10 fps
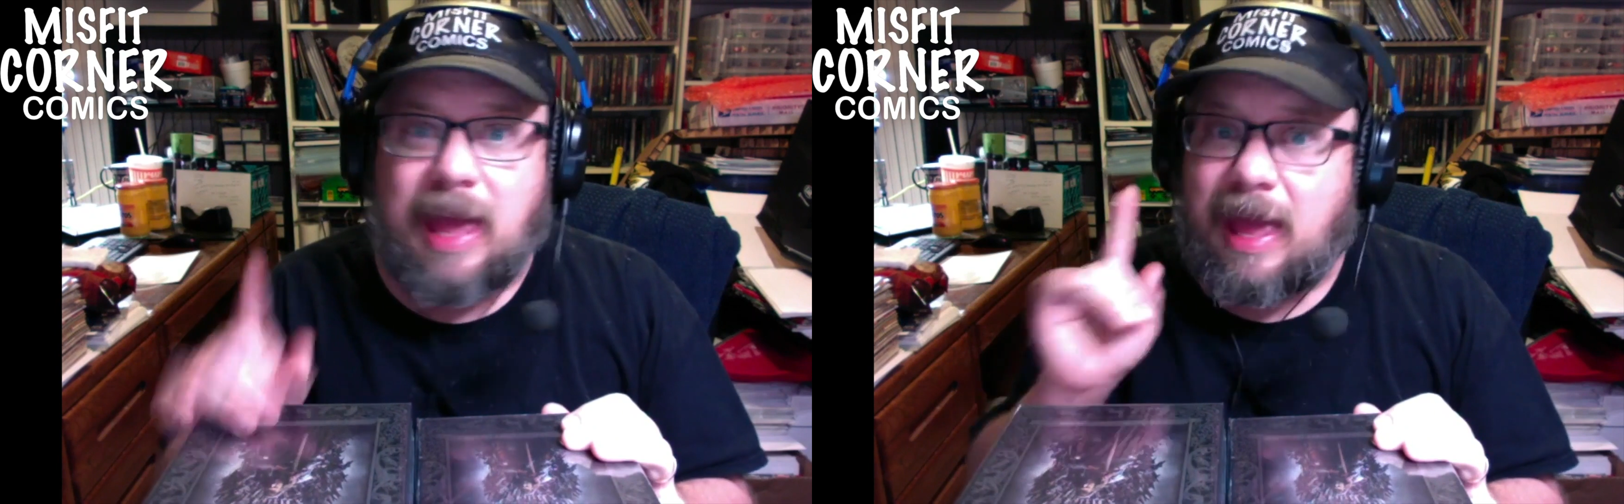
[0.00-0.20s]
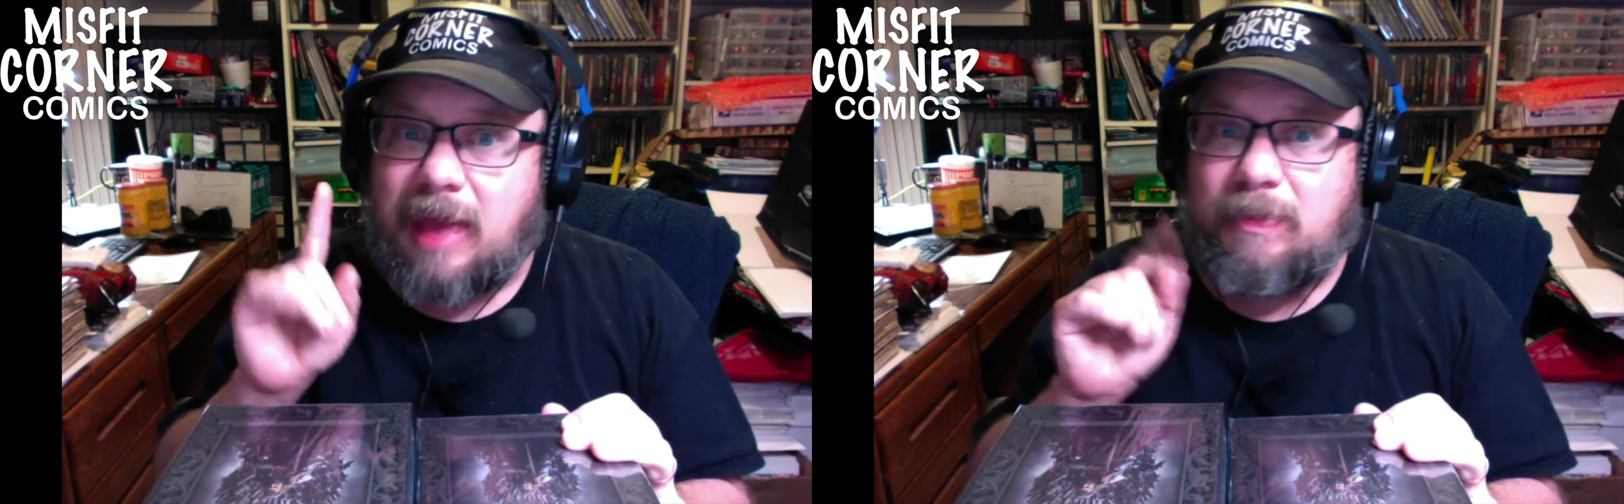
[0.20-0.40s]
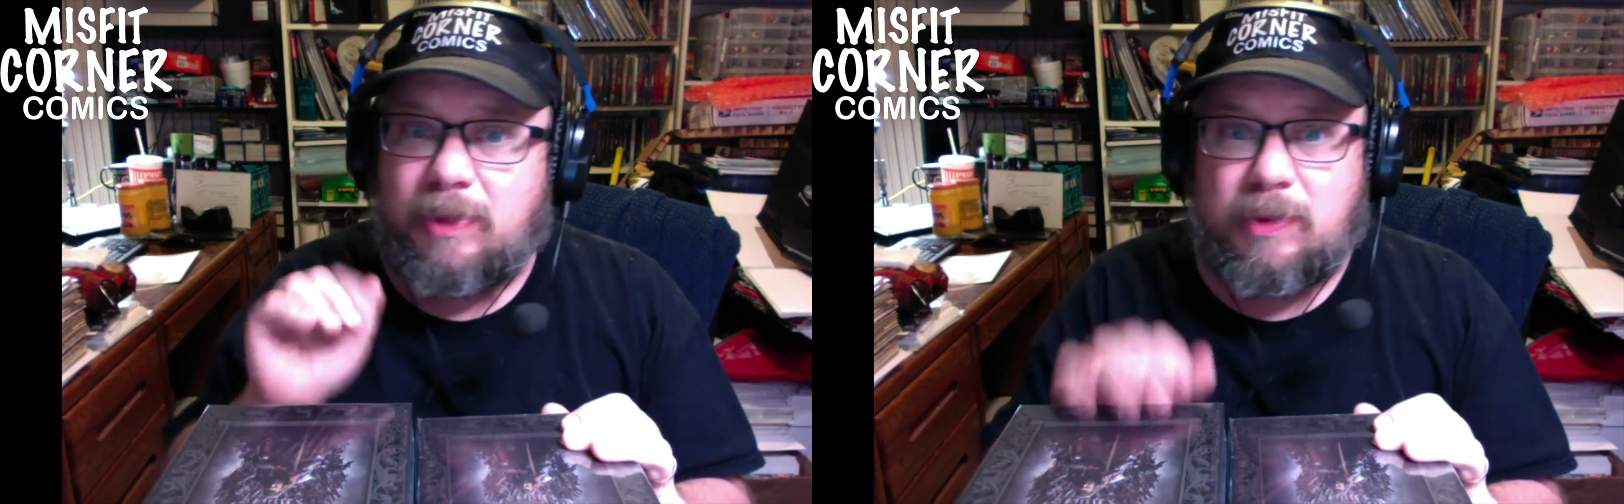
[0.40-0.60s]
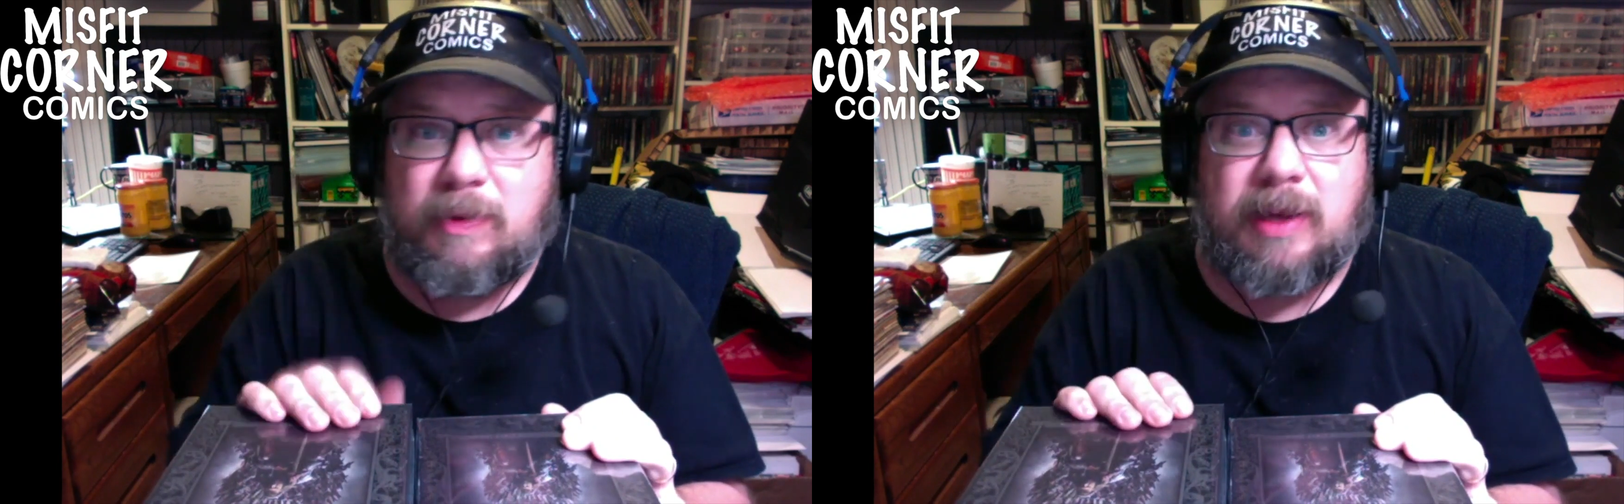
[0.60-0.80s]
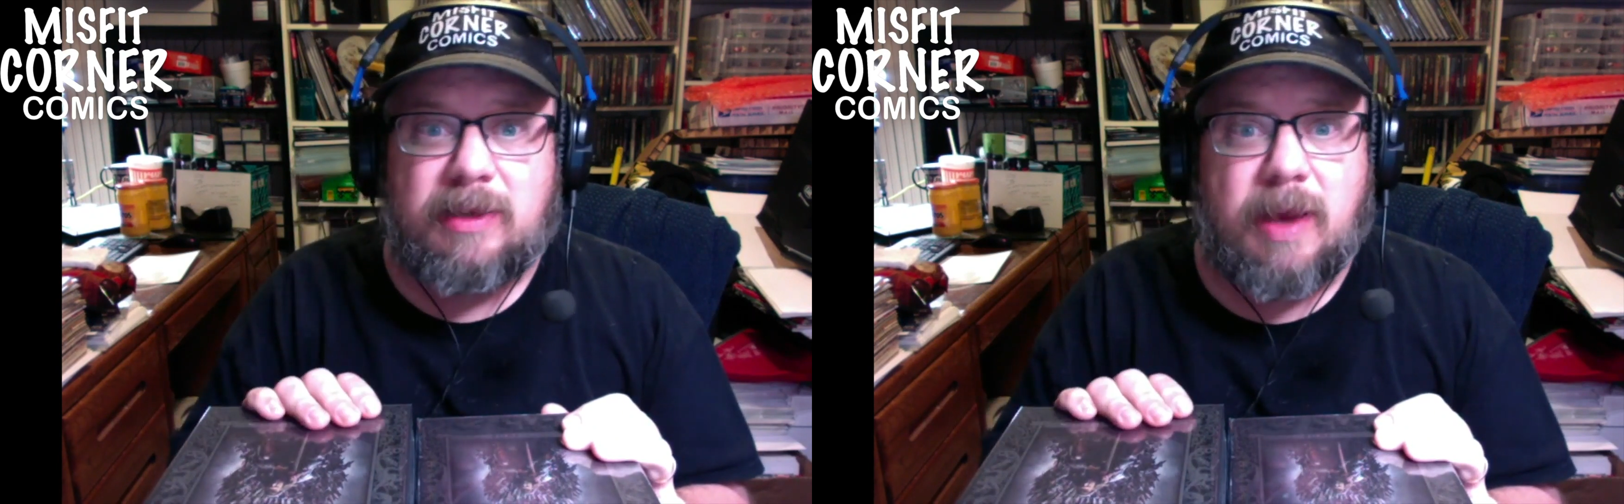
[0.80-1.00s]
and
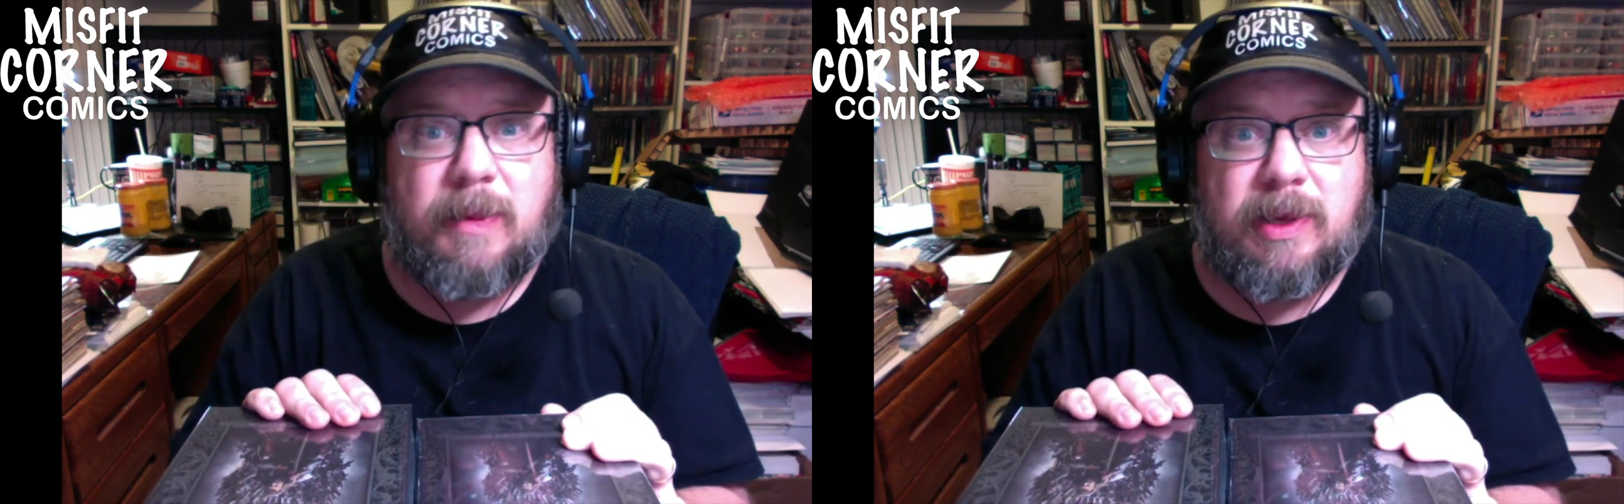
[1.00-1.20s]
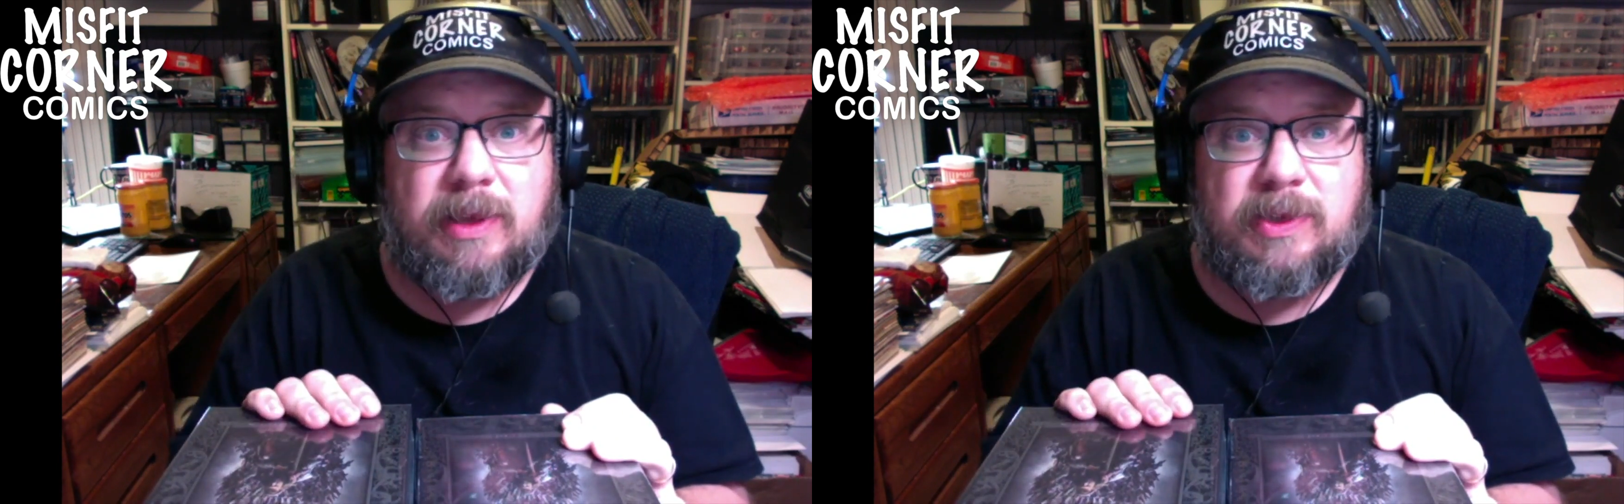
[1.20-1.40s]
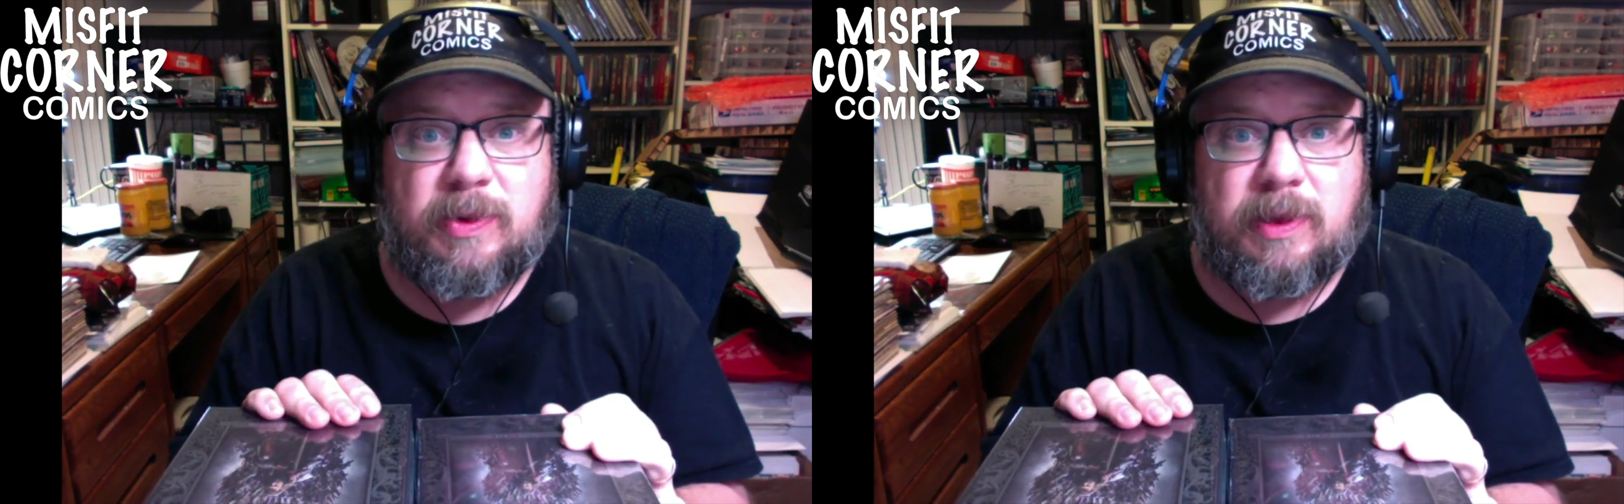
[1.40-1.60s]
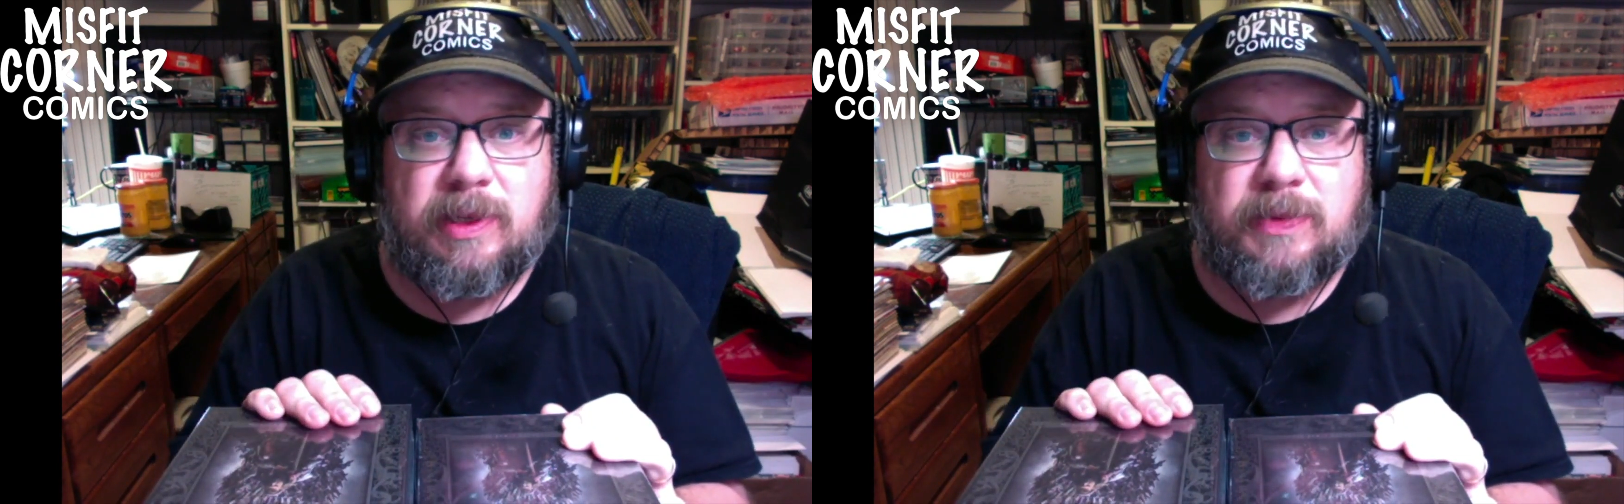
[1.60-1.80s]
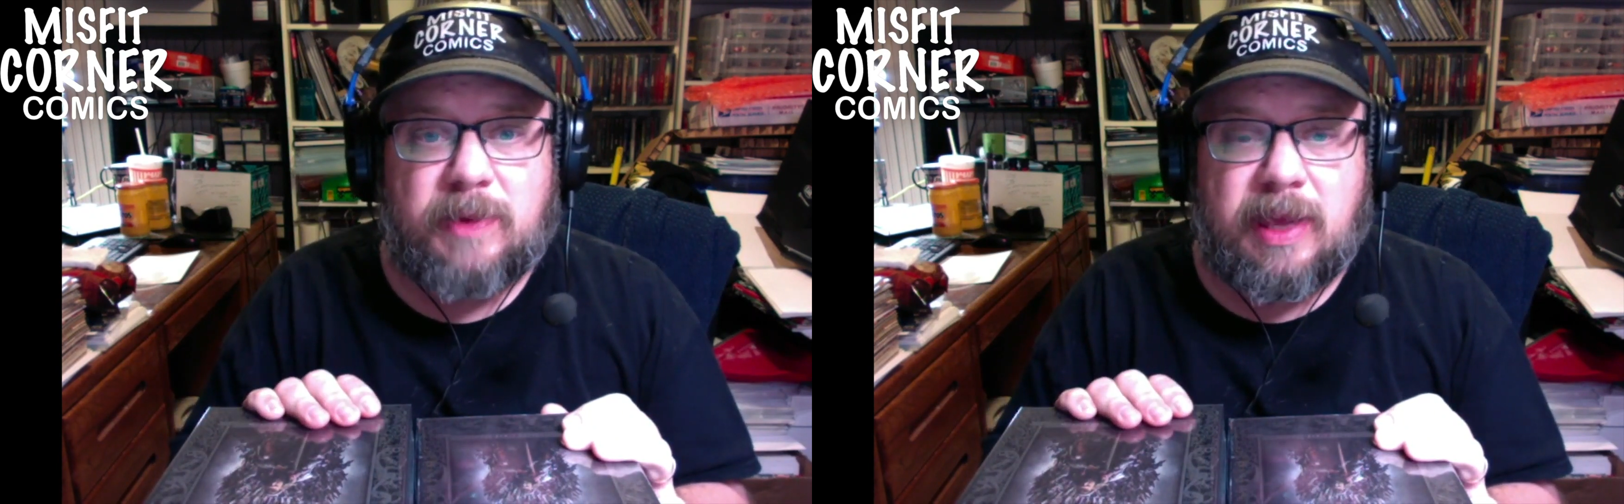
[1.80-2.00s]
Blu-rays coming to the store
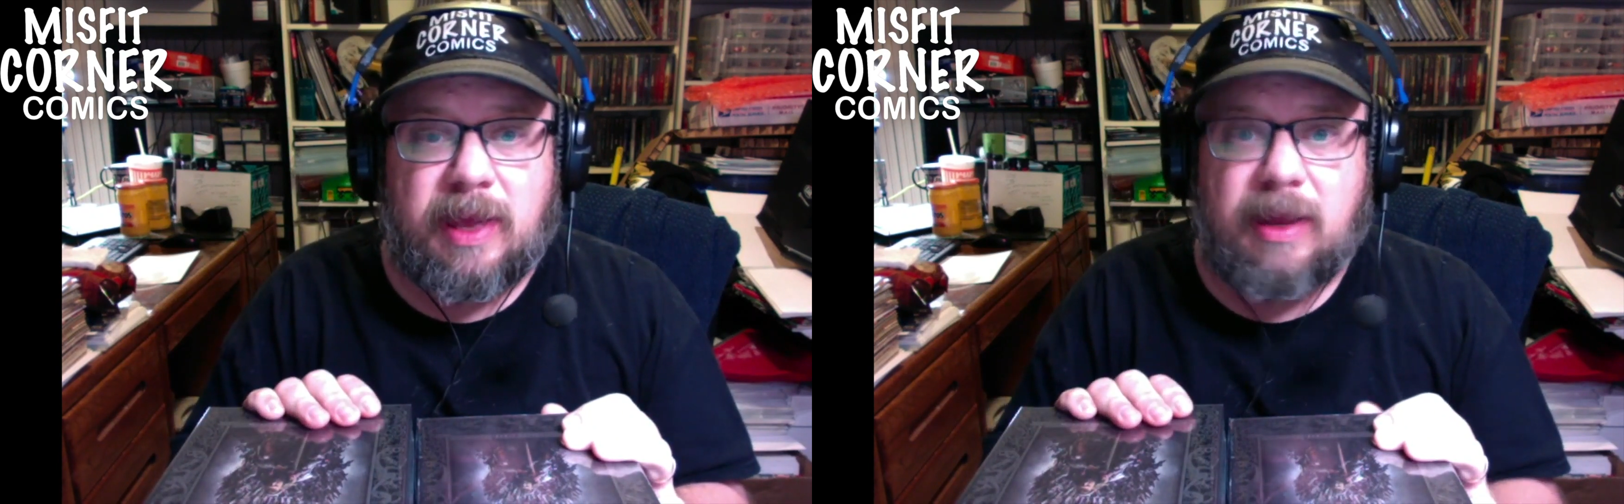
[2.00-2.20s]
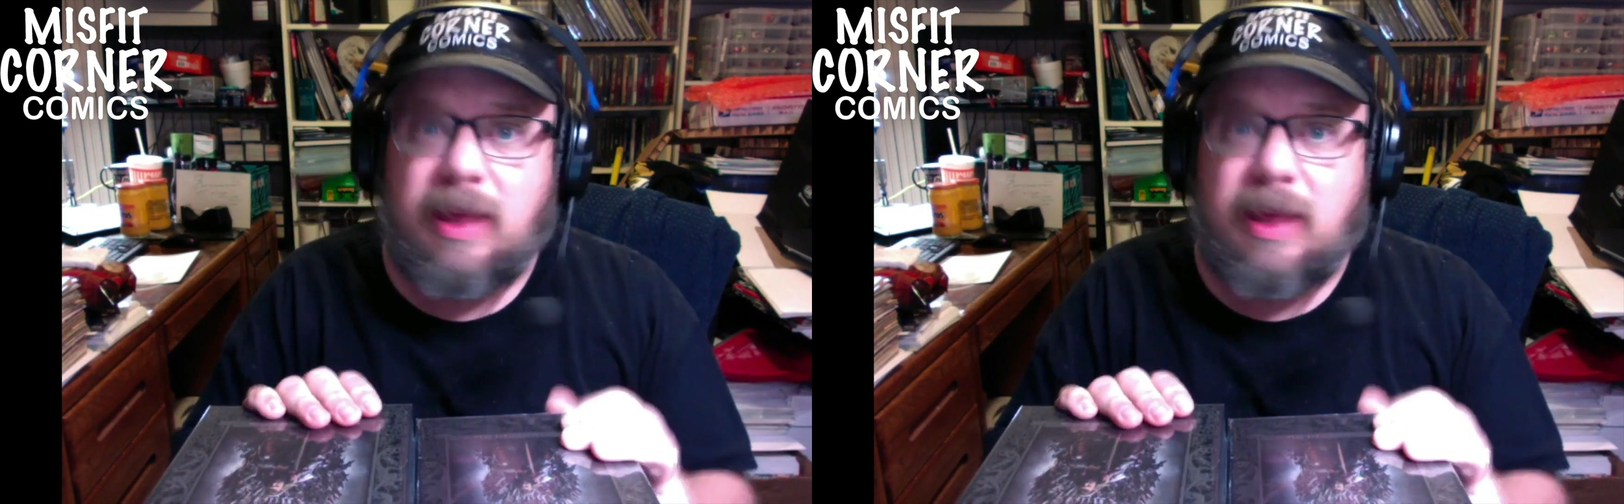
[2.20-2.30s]
this weekend.